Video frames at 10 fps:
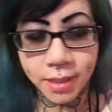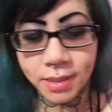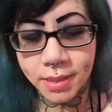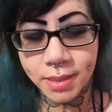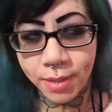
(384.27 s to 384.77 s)

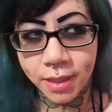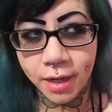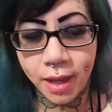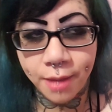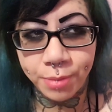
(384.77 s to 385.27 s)
It's something that
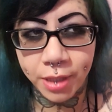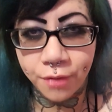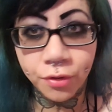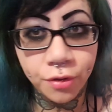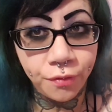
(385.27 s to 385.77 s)
I had
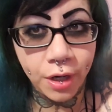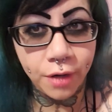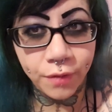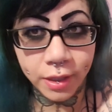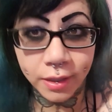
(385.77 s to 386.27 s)
planned for a
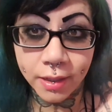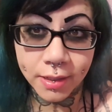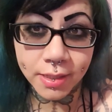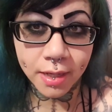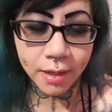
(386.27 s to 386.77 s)
very, very
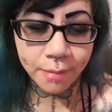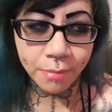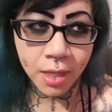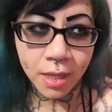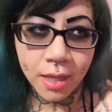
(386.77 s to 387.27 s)
long
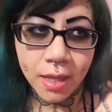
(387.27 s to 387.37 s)
time.